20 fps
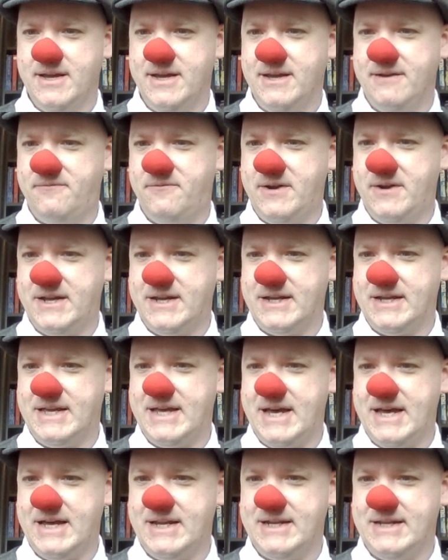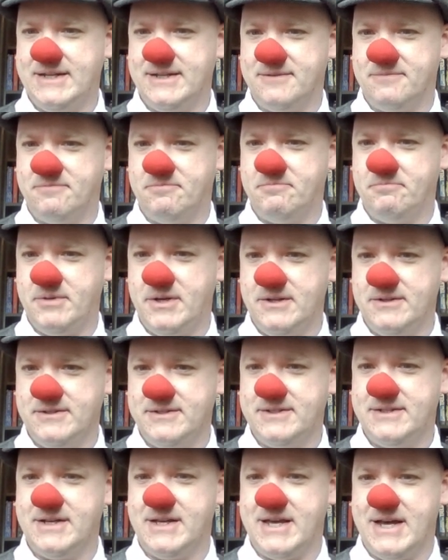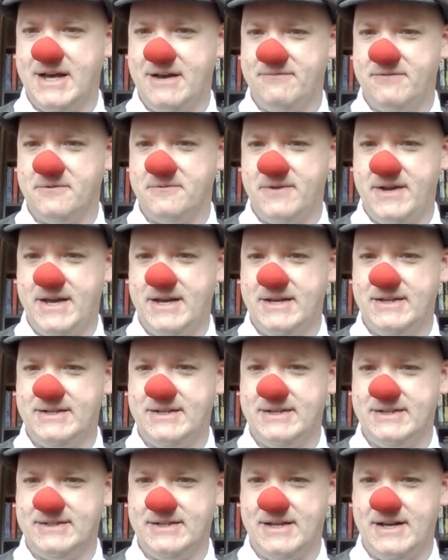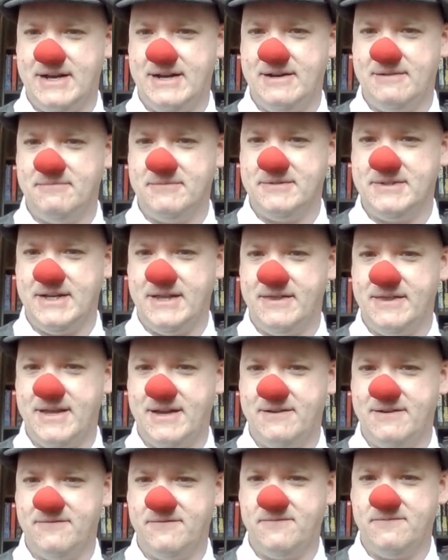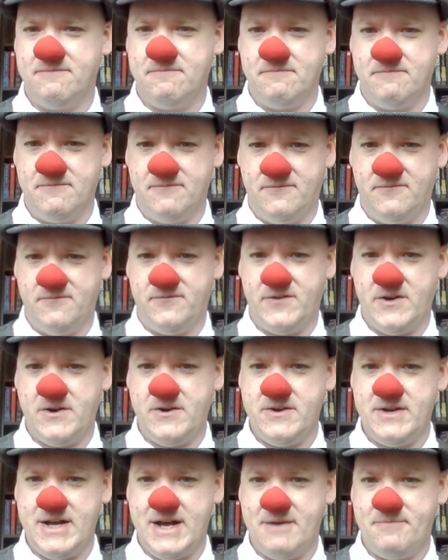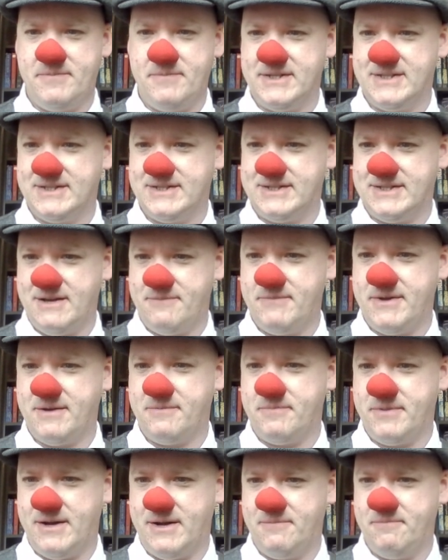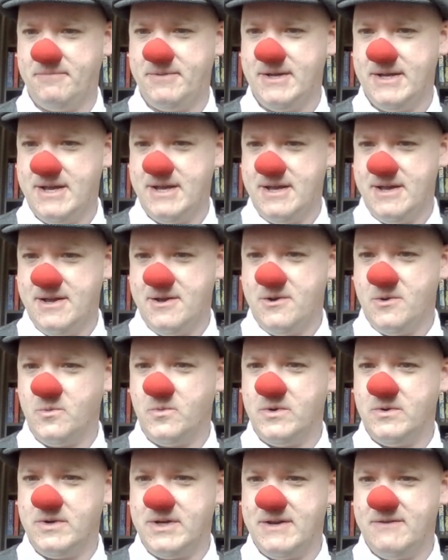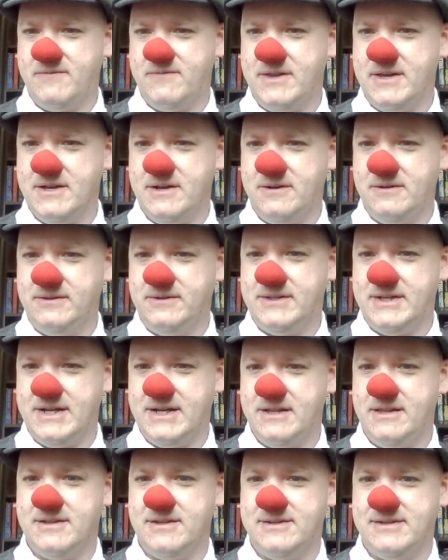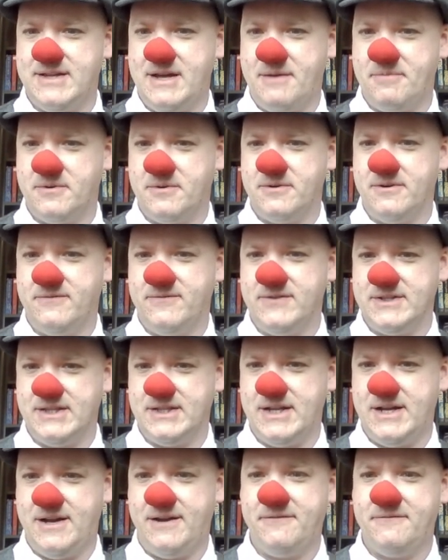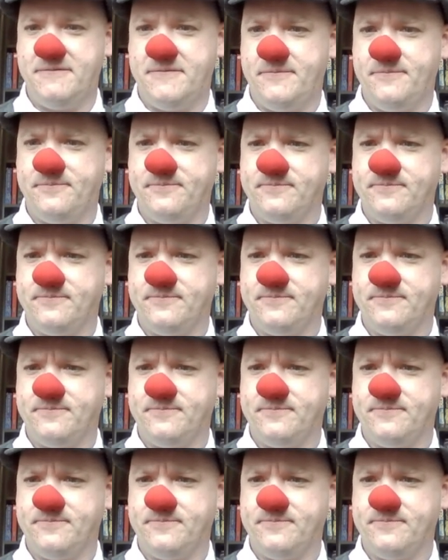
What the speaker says: If we can get his bolster cover round his arms and then phone up a stomach pump, we'll give the old dear the supper of his life."